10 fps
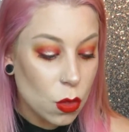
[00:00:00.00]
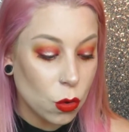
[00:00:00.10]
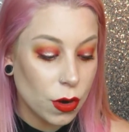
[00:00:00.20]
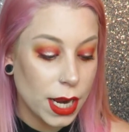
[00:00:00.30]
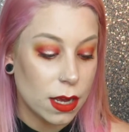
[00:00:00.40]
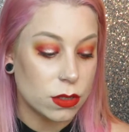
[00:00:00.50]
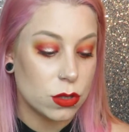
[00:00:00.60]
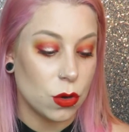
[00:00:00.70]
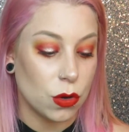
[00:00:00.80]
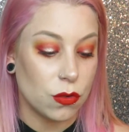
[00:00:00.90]

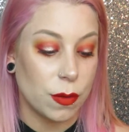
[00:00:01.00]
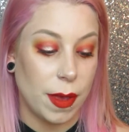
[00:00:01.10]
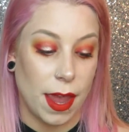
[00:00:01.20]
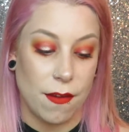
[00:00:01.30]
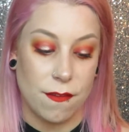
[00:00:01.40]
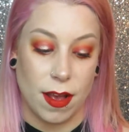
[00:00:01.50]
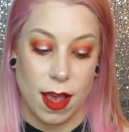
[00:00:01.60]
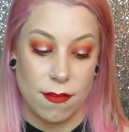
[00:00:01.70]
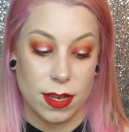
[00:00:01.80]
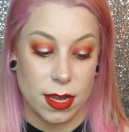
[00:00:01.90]
L'Oreal Total Repair
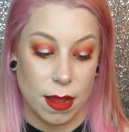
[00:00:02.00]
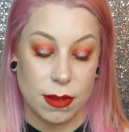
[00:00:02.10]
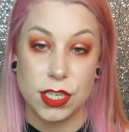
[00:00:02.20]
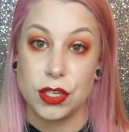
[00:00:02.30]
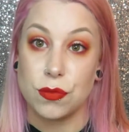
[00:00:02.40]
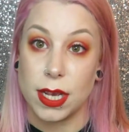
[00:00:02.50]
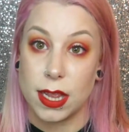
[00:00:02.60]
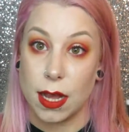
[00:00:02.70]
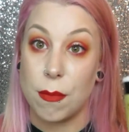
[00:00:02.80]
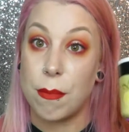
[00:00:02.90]
5 Damage
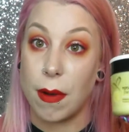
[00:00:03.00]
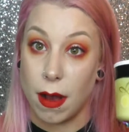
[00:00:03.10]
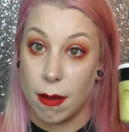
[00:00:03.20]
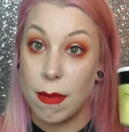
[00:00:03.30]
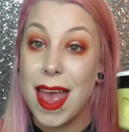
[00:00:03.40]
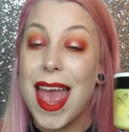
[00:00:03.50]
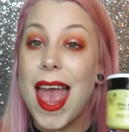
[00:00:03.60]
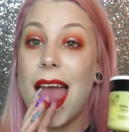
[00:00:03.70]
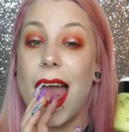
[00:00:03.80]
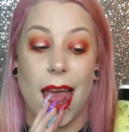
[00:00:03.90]
Erasing Balm.
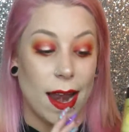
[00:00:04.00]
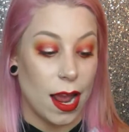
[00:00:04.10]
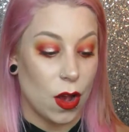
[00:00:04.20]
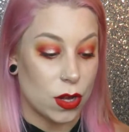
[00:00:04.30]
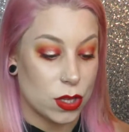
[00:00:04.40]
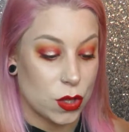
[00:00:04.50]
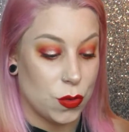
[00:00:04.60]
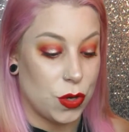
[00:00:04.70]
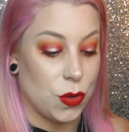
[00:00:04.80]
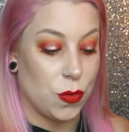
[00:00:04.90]
And I also
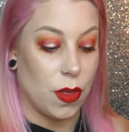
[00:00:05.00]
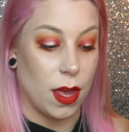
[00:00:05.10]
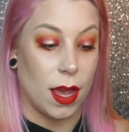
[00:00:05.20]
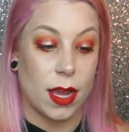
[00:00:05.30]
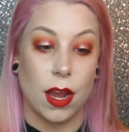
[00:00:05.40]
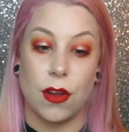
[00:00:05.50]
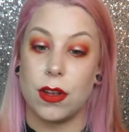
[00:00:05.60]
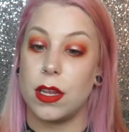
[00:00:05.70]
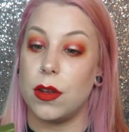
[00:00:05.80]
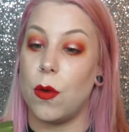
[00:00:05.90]
do the
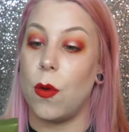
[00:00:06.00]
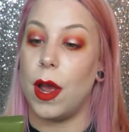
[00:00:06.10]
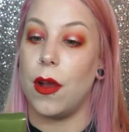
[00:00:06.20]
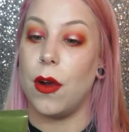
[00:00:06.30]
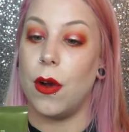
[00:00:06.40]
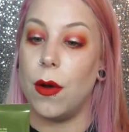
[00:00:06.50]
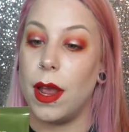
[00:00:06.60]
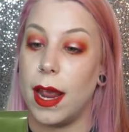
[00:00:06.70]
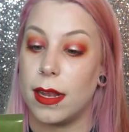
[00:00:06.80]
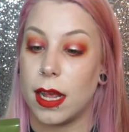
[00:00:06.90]
keratin oil
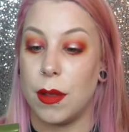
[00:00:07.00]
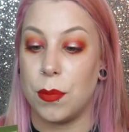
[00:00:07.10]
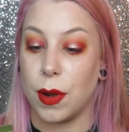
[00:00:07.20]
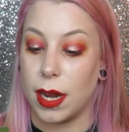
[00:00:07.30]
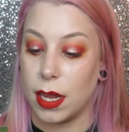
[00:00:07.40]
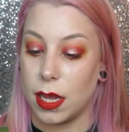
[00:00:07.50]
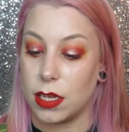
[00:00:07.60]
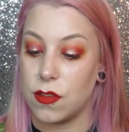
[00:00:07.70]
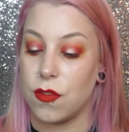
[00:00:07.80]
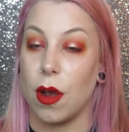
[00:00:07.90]

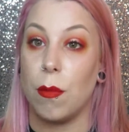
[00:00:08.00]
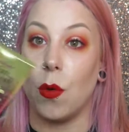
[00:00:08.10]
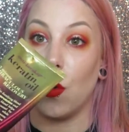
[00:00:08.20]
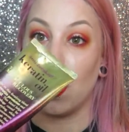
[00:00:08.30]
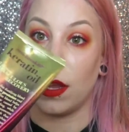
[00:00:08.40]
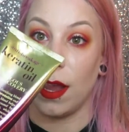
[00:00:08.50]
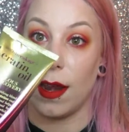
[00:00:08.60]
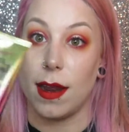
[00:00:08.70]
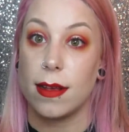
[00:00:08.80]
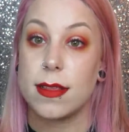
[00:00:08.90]
anti-breakage from
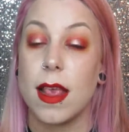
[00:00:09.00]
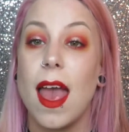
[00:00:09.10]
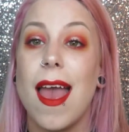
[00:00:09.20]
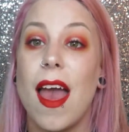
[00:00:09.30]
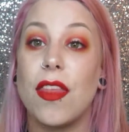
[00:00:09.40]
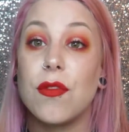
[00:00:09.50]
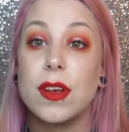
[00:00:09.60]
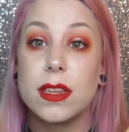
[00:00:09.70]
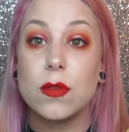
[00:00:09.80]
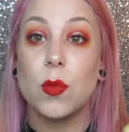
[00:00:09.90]
Organics. And the
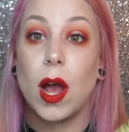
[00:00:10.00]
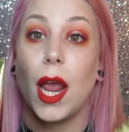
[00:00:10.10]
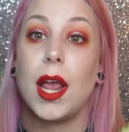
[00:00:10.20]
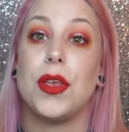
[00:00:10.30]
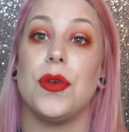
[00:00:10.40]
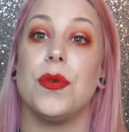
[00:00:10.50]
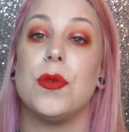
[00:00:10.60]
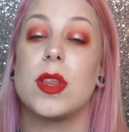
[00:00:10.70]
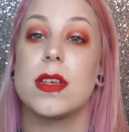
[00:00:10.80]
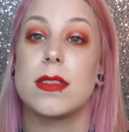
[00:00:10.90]
reason why I
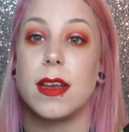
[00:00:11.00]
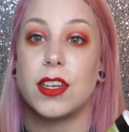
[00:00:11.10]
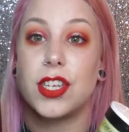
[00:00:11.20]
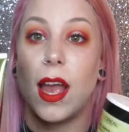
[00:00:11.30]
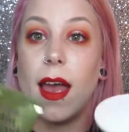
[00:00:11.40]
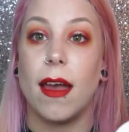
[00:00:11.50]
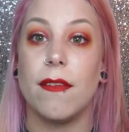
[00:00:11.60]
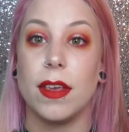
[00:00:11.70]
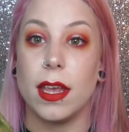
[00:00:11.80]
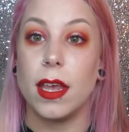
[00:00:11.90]
use such
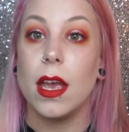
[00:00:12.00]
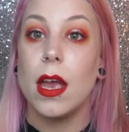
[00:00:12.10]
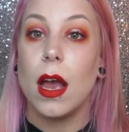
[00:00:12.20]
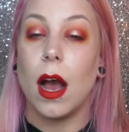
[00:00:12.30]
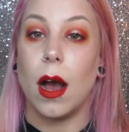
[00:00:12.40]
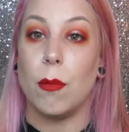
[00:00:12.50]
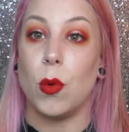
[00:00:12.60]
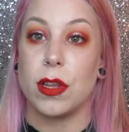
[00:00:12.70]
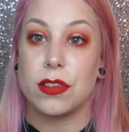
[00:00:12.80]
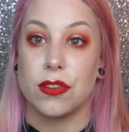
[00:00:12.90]
heavy
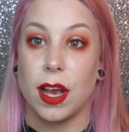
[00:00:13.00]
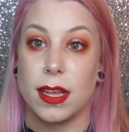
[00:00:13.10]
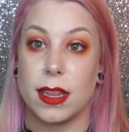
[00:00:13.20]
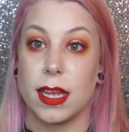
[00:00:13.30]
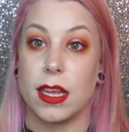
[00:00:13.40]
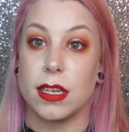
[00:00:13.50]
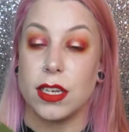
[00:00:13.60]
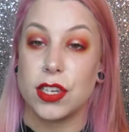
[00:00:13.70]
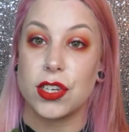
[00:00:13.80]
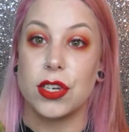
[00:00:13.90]
moisturizing
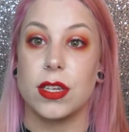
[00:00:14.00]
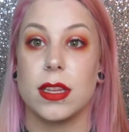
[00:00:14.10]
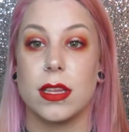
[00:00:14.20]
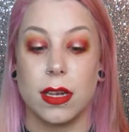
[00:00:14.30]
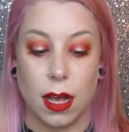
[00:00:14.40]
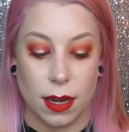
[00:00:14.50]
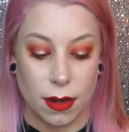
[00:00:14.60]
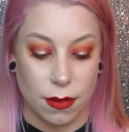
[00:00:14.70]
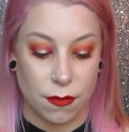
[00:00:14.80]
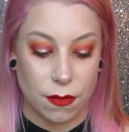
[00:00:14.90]
conditioners to
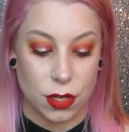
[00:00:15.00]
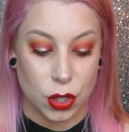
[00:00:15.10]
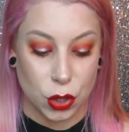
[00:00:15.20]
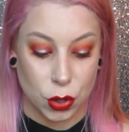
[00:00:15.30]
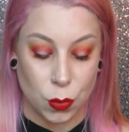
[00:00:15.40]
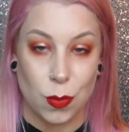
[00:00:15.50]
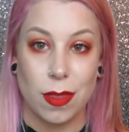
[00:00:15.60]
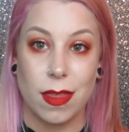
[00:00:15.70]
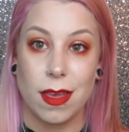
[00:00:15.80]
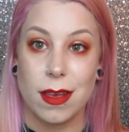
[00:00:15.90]
kind of
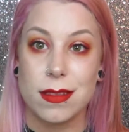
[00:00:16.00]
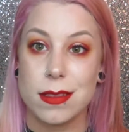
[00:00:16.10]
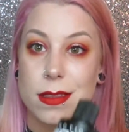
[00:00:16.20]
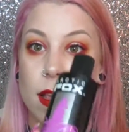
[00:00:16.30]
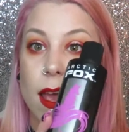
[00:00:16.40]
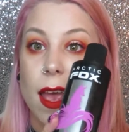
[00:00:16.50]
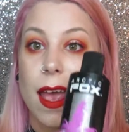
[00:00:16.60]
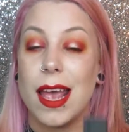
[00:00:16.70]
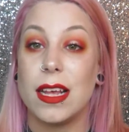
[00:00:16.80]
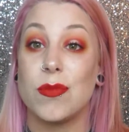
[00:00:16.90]
dilute this
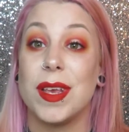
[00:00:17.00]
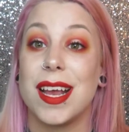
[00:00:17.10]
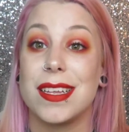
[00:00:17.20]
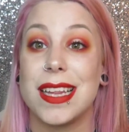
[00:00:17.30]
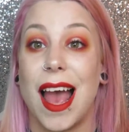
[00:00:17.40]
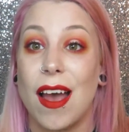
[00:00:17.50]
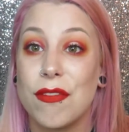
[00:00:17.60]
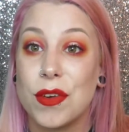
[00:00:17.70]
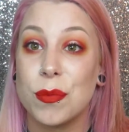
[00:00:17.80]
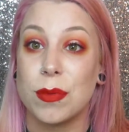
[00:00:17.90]
is because
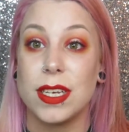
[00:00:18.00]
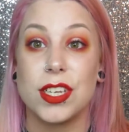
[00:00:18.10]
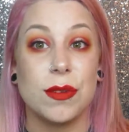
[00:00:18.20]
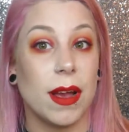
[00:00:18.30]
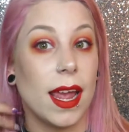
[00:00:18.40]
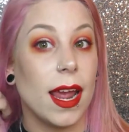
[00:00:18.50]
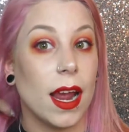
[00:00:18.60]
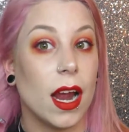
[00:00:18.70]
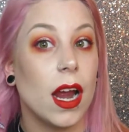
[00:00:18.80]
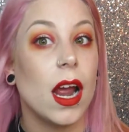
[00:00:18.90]
after bleaching my
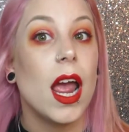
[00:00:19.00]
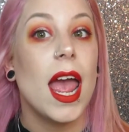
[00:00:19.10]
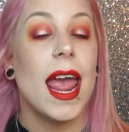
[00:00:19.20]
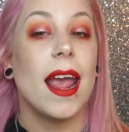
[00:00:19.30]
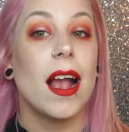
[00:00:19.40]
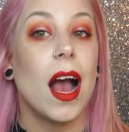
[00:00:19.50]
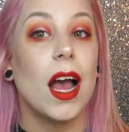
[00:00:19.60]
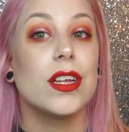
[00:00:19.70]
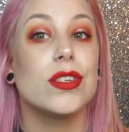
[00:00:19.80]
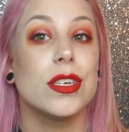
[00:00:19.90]
hair, it
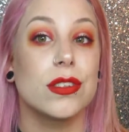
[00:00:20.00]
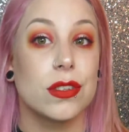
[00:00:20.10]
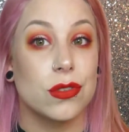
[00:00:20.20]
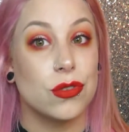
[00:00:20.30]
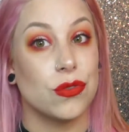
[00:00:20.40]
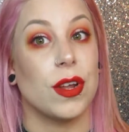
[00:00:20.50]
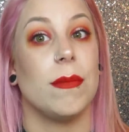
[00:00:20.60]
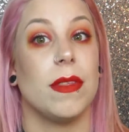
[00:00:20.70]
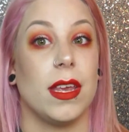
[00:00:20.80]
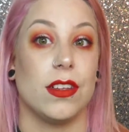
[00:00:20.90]
got
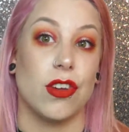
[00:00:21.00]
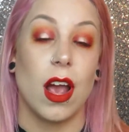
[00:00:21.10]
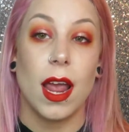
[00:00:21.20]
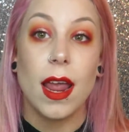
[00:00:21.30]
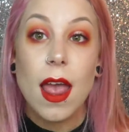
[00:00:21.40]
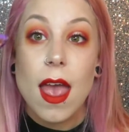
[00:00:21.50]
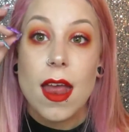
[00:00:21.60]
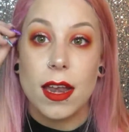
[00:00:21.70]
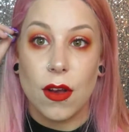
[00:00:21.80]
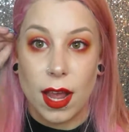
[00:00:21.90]
extremely dry.
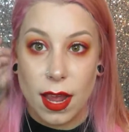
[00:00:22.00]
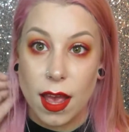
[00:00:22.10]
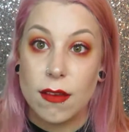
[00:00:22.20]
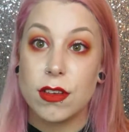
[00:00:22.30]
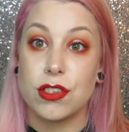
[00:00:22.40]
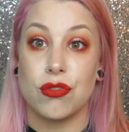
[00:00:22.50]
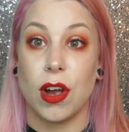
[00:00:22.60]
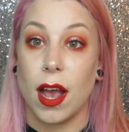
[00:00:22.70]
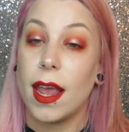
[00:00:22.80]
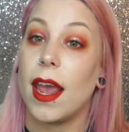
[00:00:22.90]
Now I have
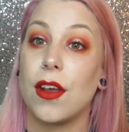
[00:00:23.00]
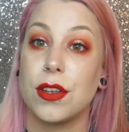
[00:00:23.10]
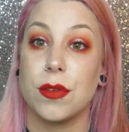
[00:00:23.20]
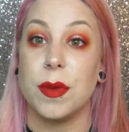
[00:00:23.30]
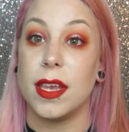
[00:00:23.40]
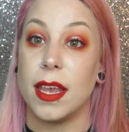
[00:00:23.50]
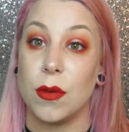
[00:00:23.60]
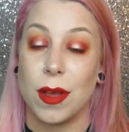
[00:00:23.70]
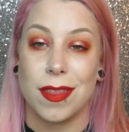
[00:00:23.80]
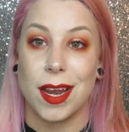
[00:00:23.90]
dry hair to
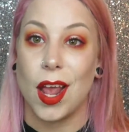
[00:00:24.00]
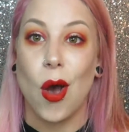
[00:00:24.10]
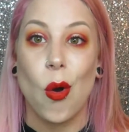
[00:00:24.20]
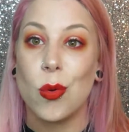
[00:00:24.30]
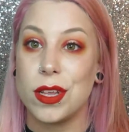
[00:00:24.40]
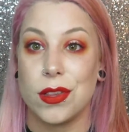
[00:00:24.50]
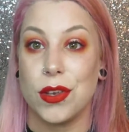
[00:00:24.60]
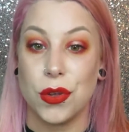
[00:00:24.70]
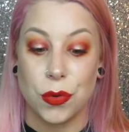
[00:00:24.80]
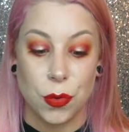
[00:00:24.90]
begin with, and I always
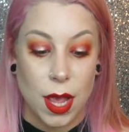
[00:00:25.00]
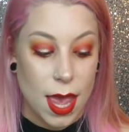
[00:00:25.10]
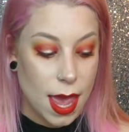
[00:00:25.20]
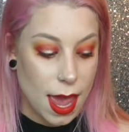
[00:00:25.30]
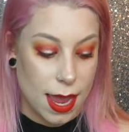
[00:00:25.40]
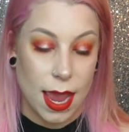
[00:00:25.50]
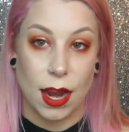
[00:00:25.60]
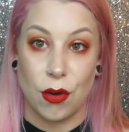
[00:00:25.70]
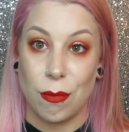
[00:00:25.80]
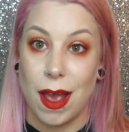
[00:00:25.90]
do a
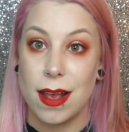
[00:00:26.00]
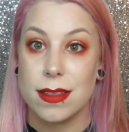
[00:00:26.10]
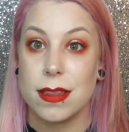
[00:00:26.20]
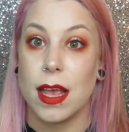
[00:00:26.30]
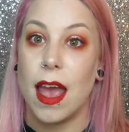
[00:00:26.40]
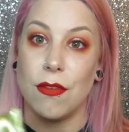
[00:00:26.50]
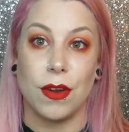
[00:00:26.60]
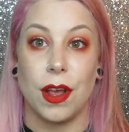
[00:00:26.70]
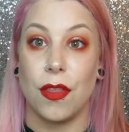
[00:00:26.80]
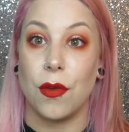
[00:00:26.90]
hair mask
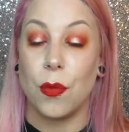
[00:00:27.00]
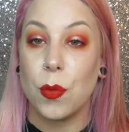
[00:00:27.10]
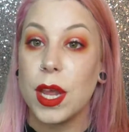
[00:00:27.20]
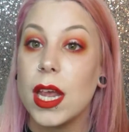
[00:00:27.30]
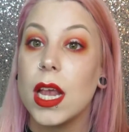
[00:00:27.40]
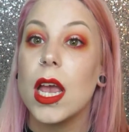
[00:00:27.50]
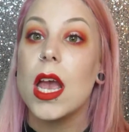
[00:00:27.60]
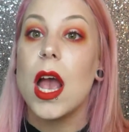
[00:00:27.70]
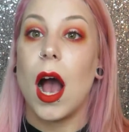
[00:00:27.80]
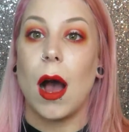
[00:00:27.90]
every other week,
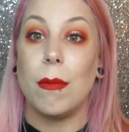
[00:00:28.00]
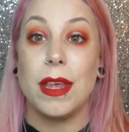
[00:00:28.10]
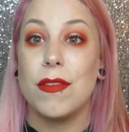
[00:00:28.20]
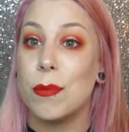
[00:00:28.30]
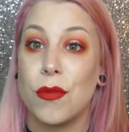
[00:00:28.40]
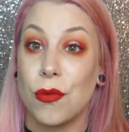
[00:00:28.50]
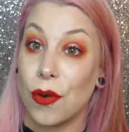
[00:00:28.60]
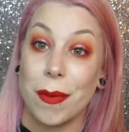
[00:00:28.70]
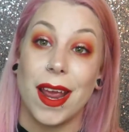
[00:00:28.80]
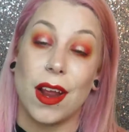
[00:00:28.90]
even
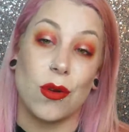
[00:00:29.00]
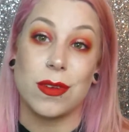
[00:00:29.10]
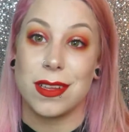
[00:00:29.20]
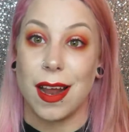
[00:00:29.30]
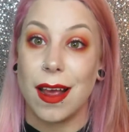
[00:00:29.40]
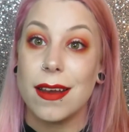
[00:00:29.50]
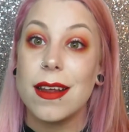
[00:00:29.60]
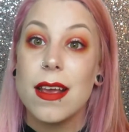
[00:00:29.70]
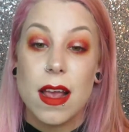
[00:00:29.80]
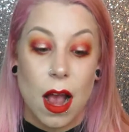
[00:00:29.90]
before my hair was
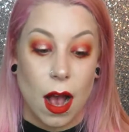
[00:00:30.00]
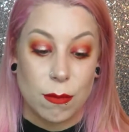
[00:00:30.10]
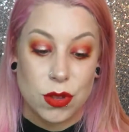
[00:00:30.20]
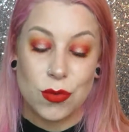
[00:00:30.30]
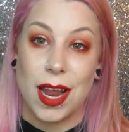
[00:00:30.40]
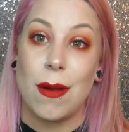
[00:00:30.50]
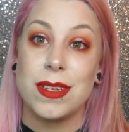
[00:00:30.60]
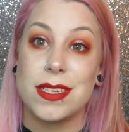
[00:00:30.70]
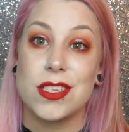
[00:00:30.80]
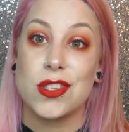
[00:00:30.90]
dyed. So now
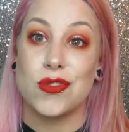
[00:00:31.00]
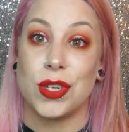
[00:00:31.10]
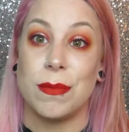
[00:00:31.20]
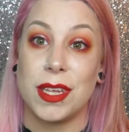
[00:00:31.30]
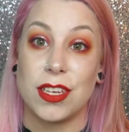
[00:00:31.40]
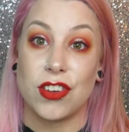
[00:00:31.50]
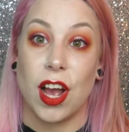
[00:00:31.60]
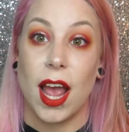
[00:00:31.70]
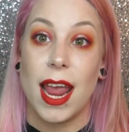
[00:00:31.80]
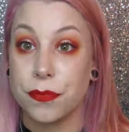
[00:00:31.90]
it's extremely
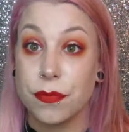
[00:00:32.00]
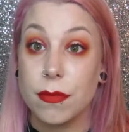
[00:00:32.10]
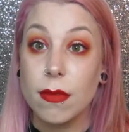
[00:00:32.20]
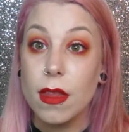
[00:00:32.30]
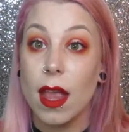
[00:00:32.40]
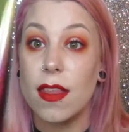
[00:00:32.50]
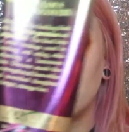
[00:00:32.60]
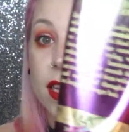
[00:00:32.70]
dry, and